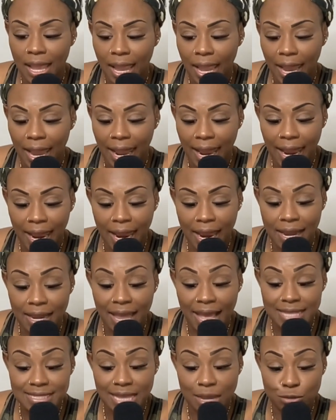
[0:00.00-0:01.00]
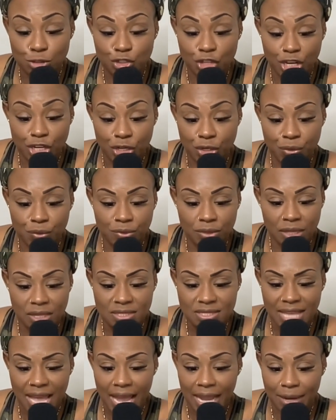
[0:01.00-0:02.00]
And as I was trying to do
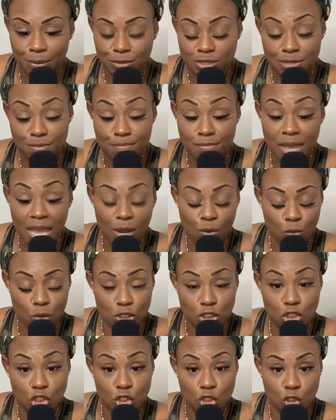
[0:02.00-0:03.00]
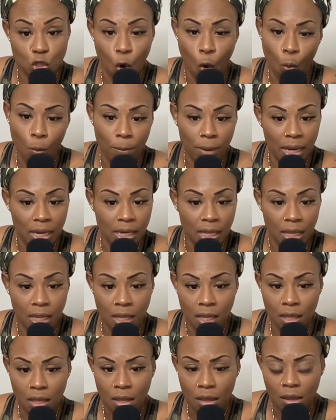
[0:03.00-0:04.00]
this, I was met with so many